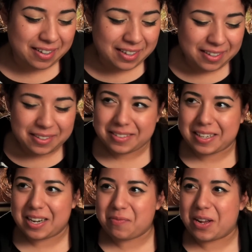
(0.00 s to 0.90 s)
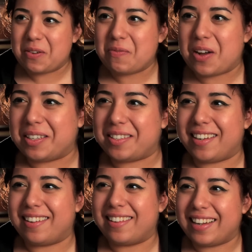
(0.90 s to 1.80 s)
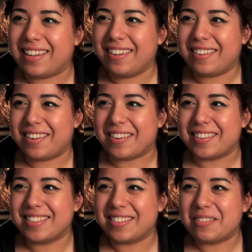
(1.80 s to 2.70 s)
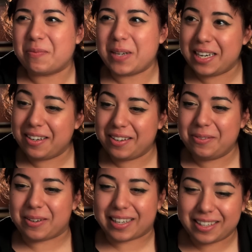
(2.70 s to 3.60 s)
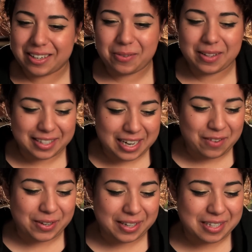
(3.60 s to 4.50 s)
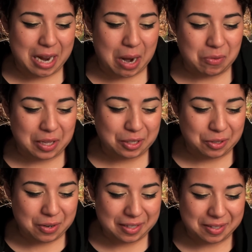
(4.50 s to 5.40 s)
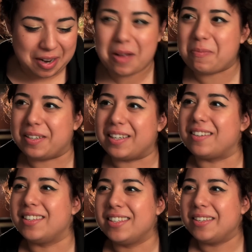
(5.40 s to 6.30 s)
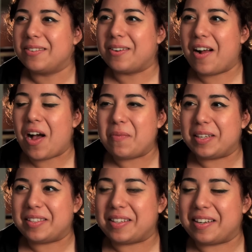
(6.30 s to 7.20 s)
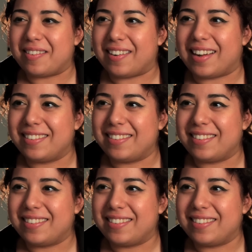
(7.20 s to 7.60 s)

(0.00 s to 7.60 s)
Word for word: Pretty. It's kind yeah. of my homage to LA girls, yeah. but in a good way. You know, we like to have a good time. We like to dress up, and then we're a hot mess at the end of the night.